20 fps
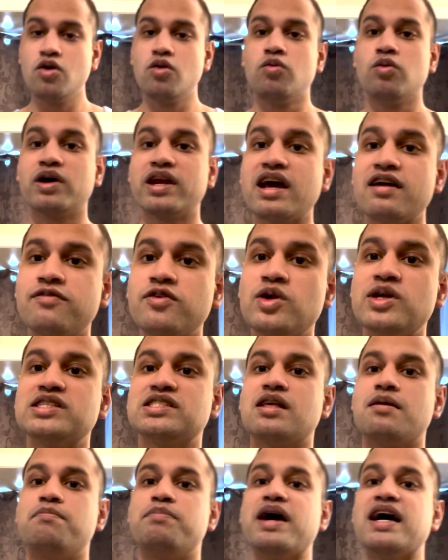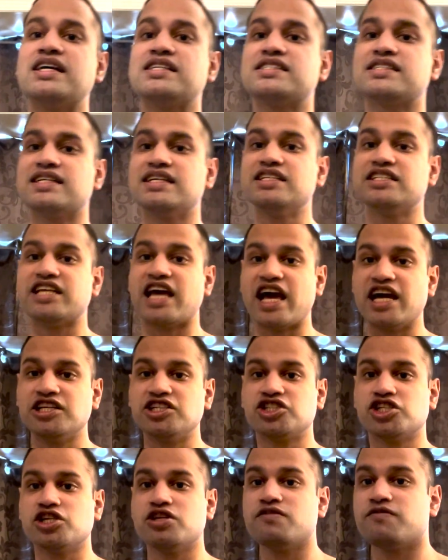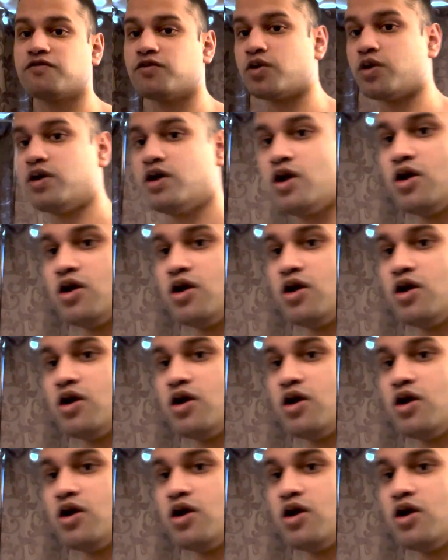Whatever is the best intention for